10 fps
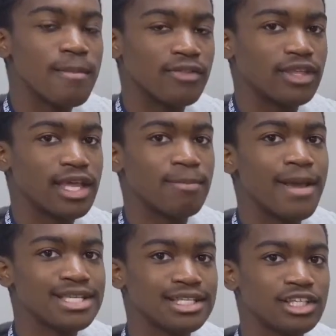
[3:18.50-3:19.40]
method, and
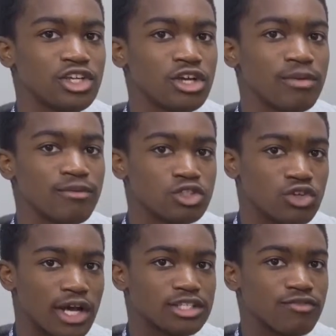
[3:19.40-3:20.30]
basically you're
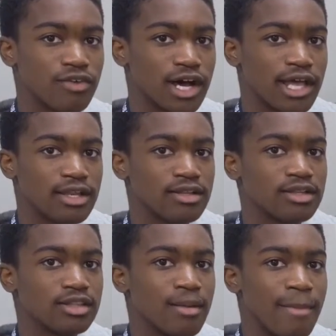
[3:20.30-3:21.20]
trying to find
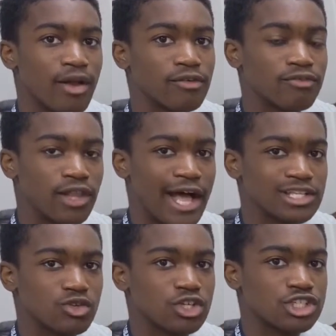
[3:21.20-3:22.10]
the amount of
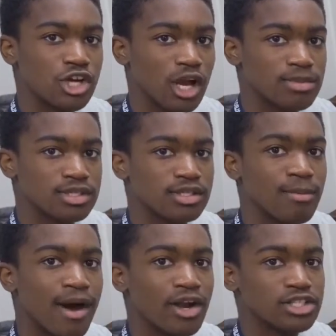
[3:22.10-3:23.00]
flats or sharps
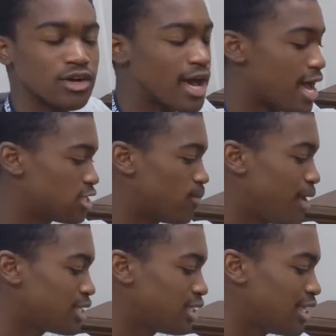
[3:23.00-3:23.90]
the minor scale has. So
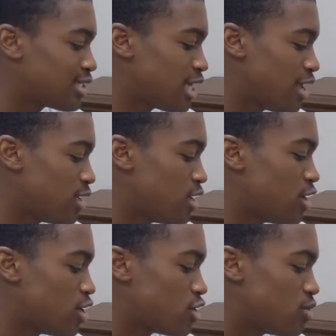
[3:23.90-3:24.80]
basically, let's say
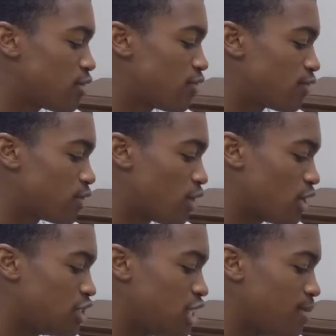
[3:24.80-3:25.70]
you would go
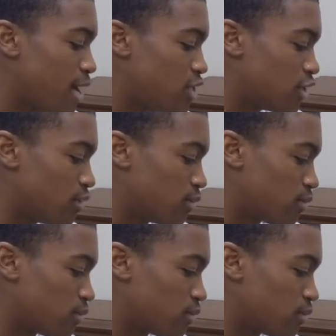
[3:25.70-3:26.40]
to G major.